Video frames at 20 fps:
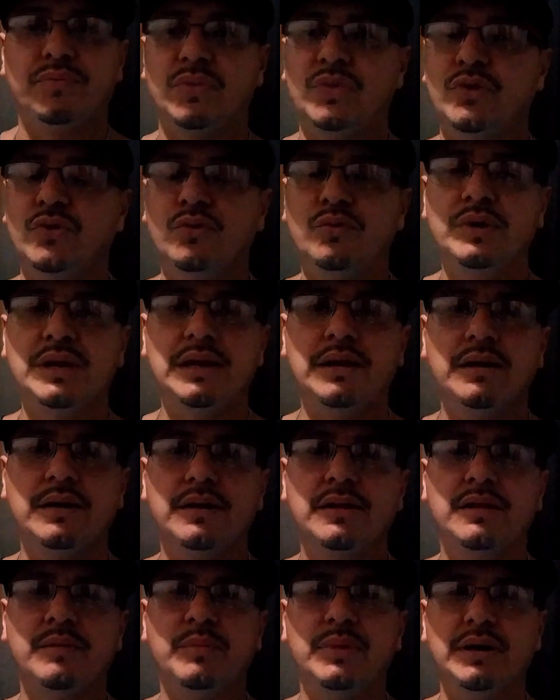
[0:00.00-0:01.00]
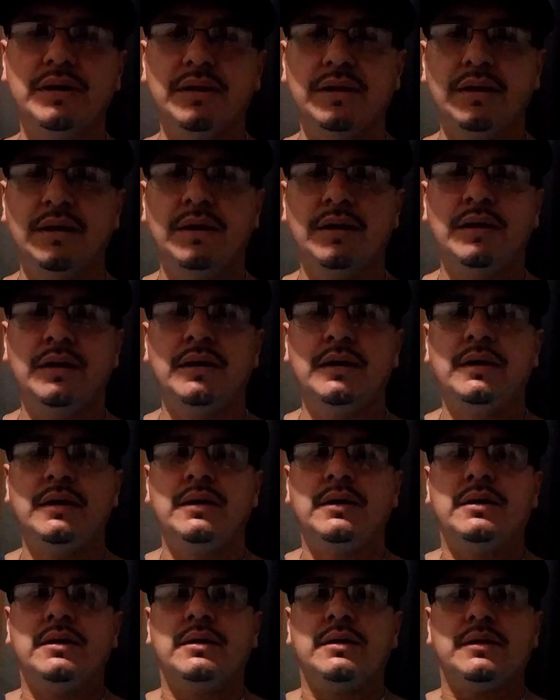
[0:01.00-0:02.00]
do what He does. But
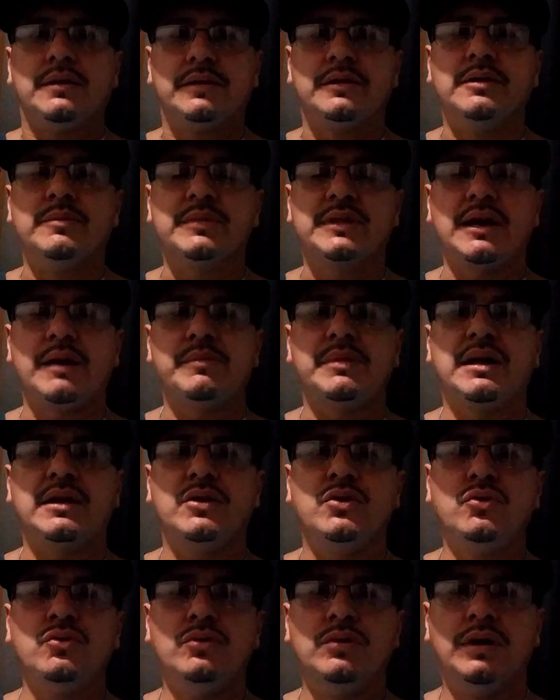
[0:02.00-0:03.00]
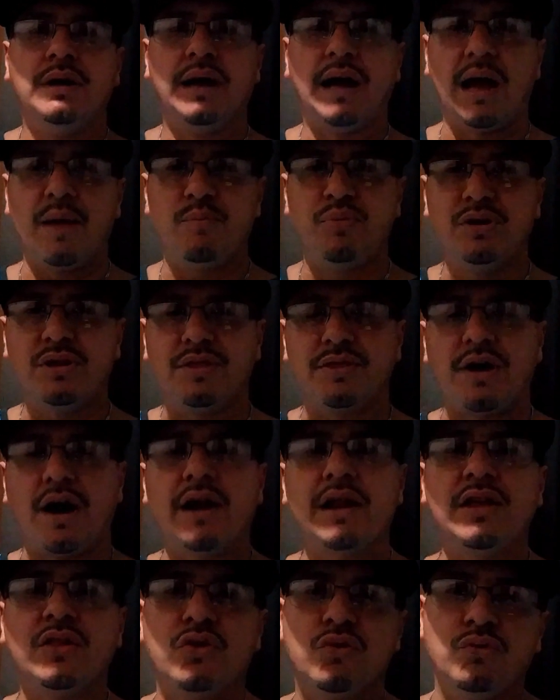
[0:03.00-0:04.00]
sometimes I put thought
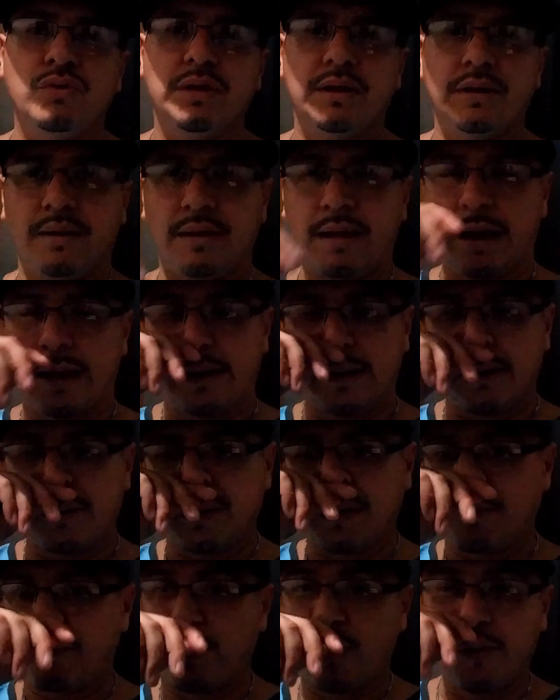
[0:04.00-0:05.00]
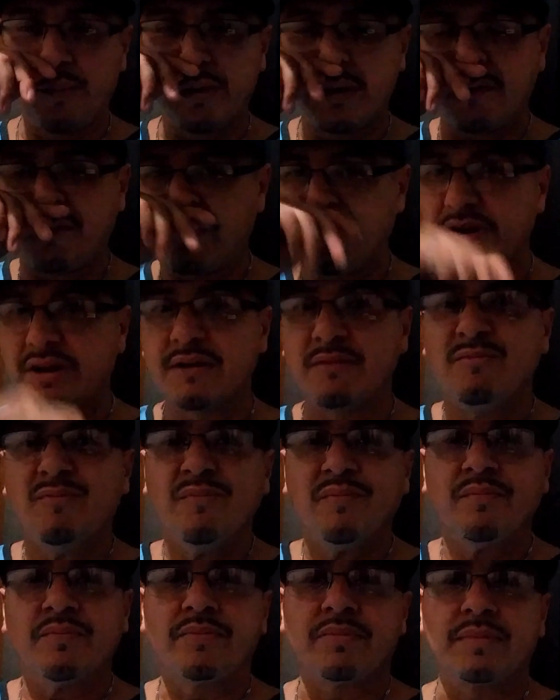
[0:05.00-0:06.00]
into it, and there's a purpose for it,
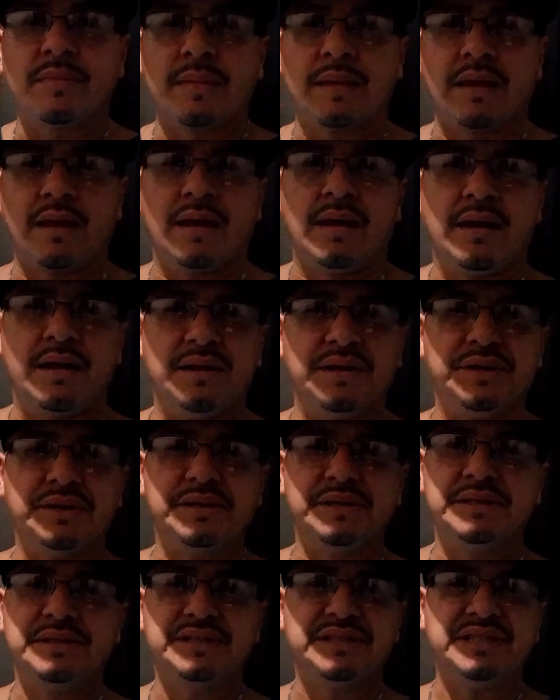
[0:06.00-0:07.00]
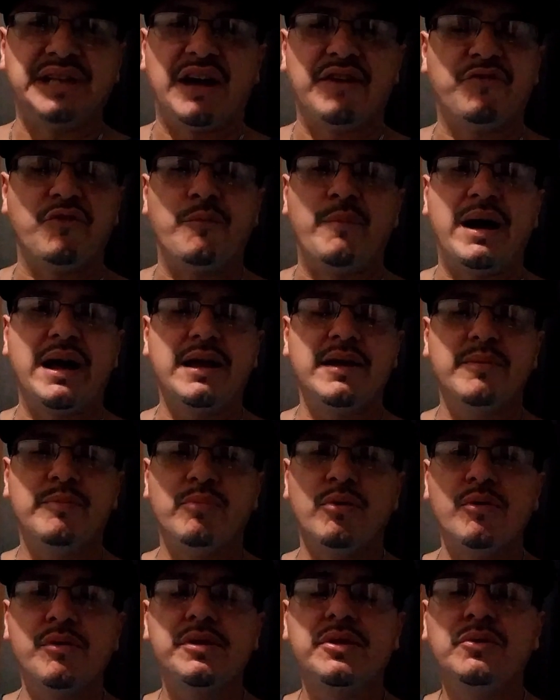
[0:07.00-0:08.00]
and it's not for my
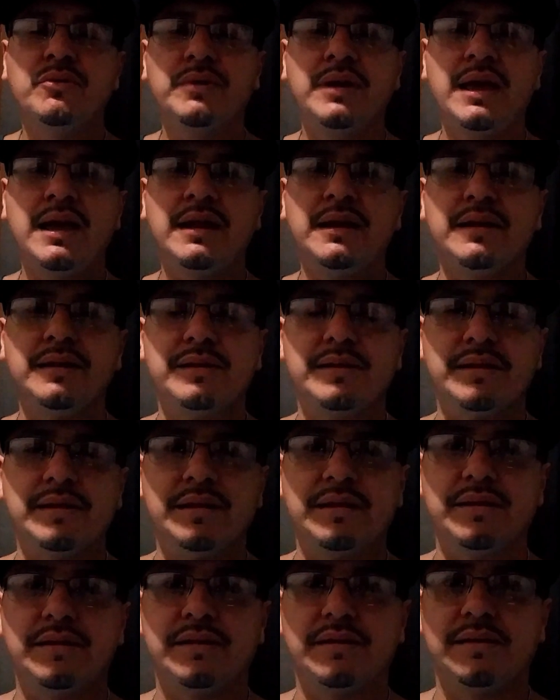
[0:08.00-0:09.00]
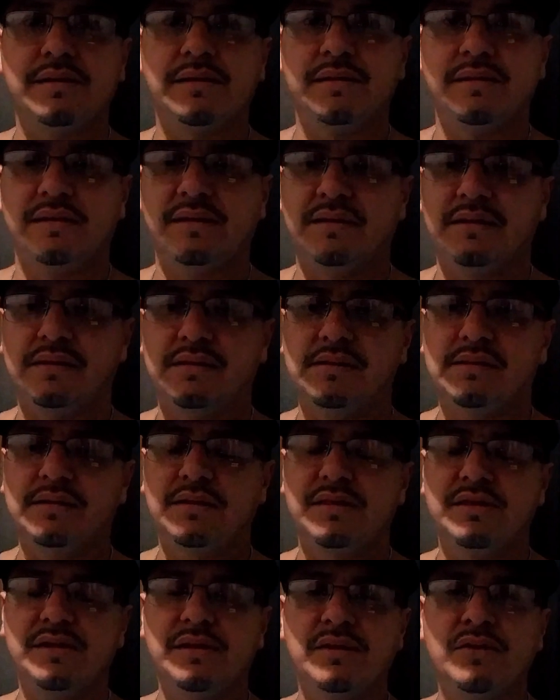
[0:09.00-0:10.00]
personal gain. It's
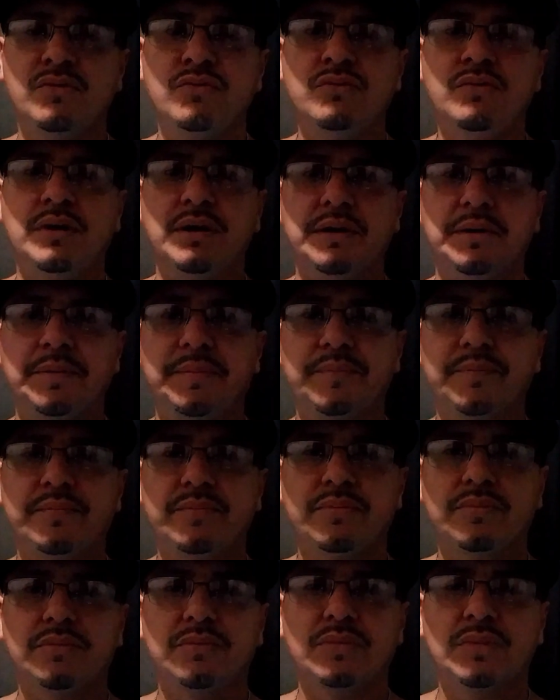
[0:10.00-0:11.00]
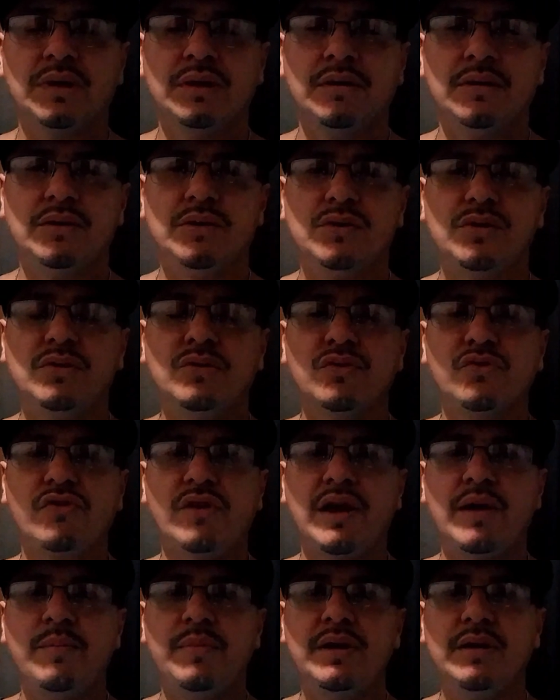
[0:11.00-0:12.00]
just to
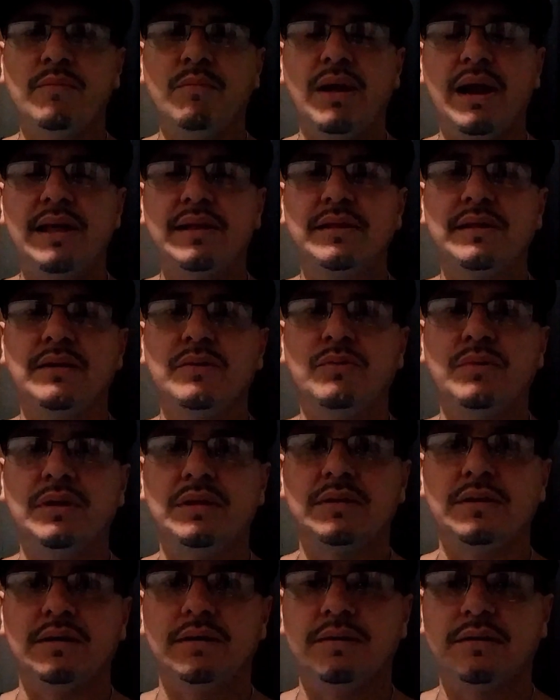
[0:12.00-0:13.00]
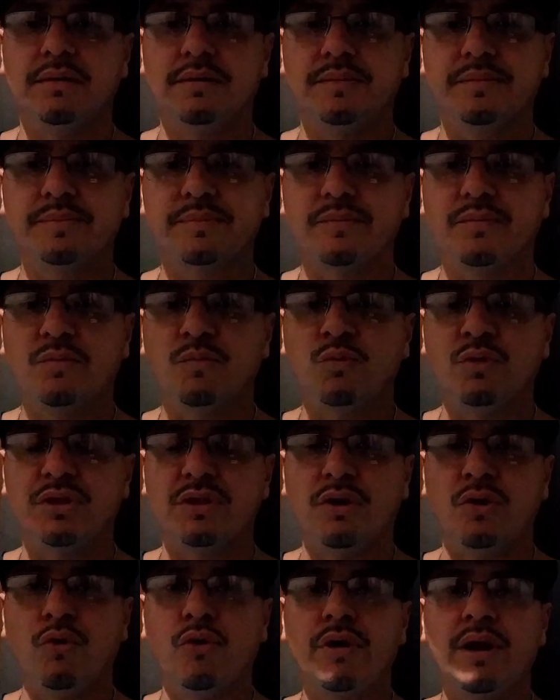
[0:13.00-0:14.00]
try and be a blessing with what the
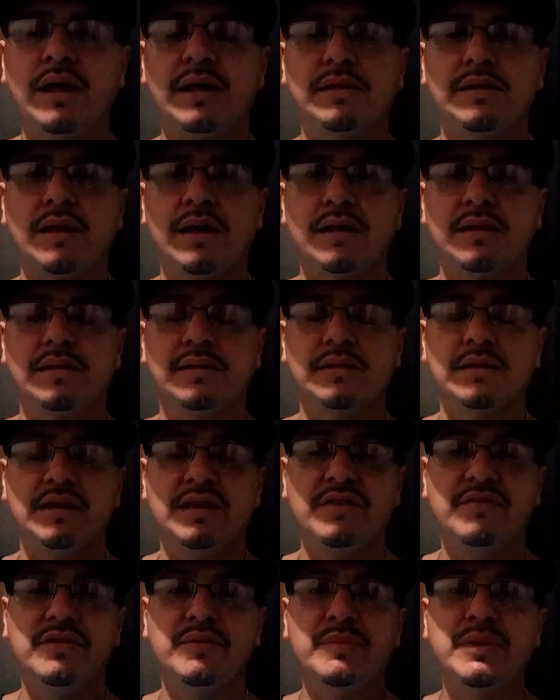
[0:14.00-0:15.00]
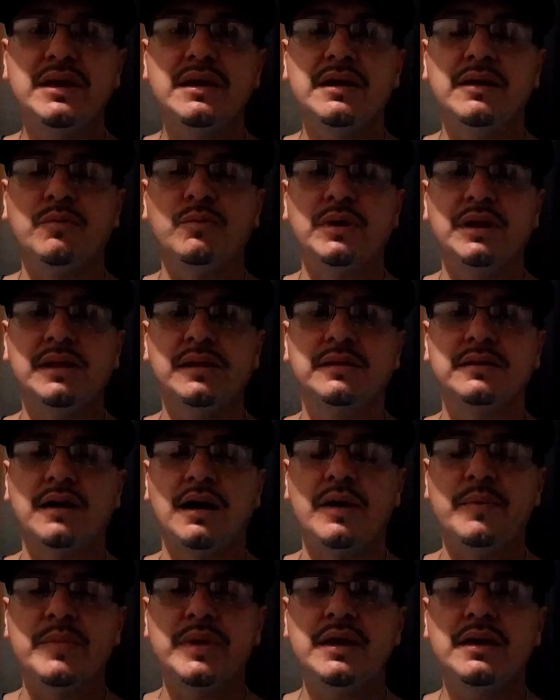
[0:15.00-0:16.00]
Lord has given me and what He's
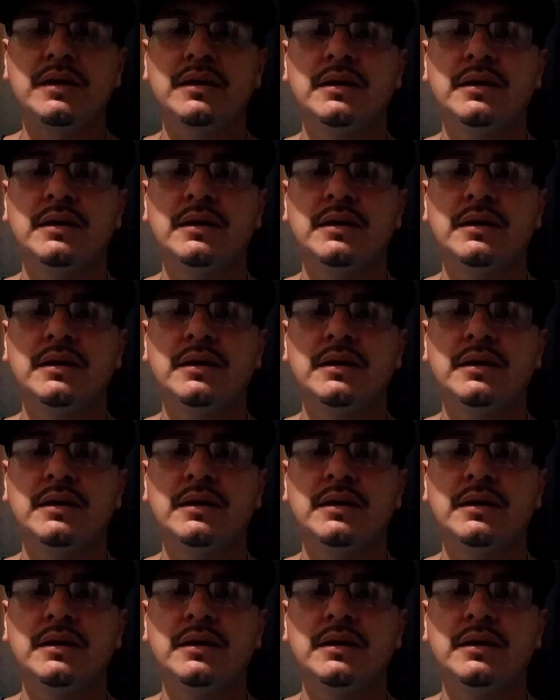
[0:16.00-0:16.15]
taught me